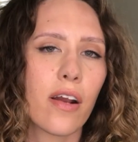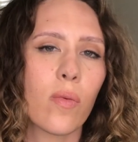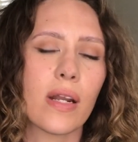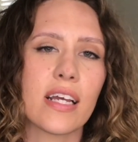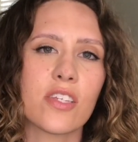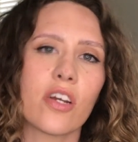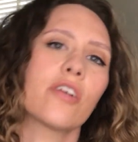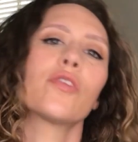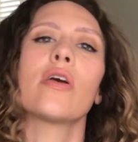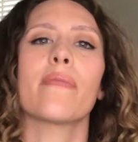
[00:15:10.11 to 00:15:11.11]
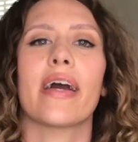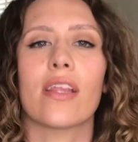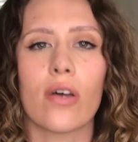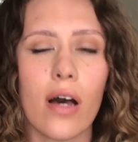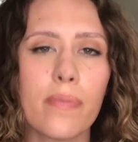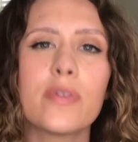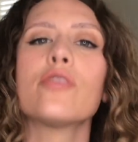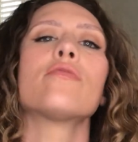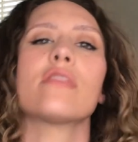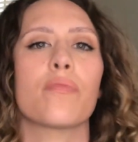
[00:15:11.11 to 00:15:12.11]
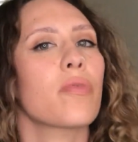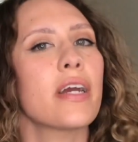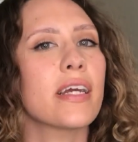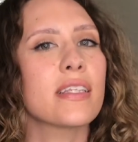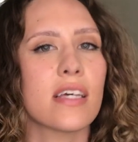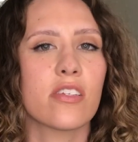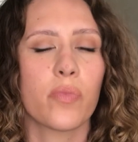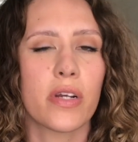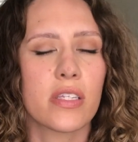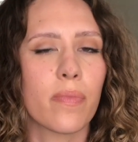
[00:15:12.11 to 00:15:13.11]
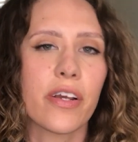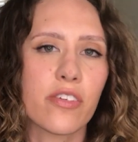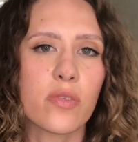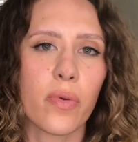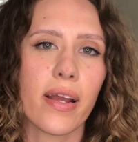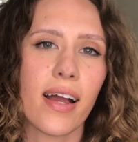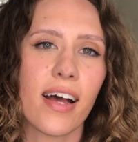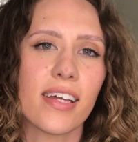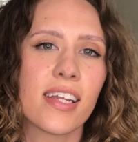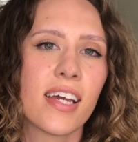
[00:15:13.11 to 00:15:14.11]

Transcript: When I start doing my little updos and braids, I'll spray some hairspray on,